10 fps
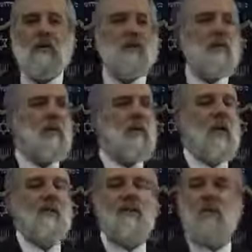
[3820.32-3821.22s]
Somebody
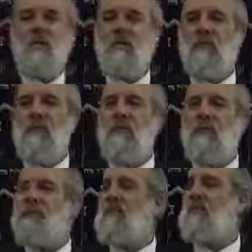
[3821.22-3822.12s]
comes home
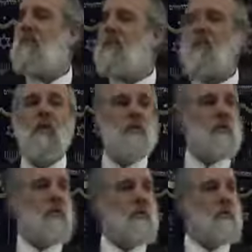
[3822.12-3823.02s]
with
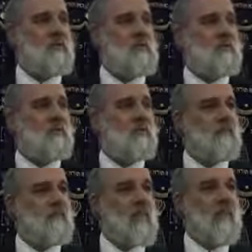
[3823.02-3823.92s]
groceries
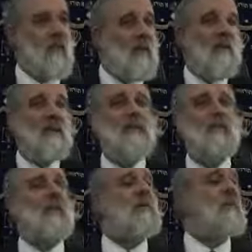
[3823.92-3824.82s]
and they live on the
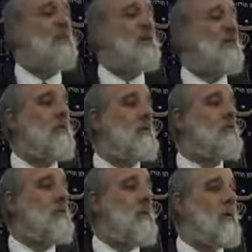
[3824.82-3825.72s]
second story, third
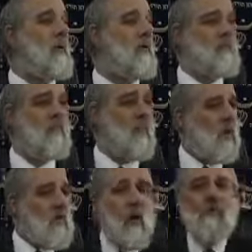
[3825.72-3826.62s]
story. Why
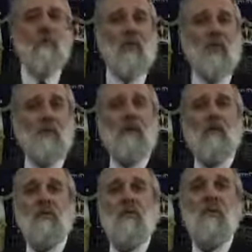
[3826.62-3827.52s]
don't you offer them?
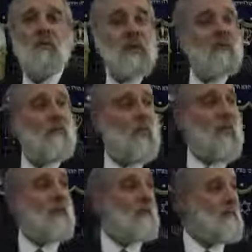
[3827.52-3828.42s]
You want me to keep a
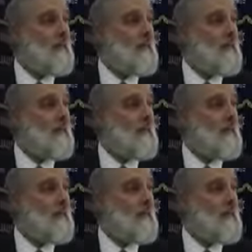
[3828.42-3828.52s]
hand?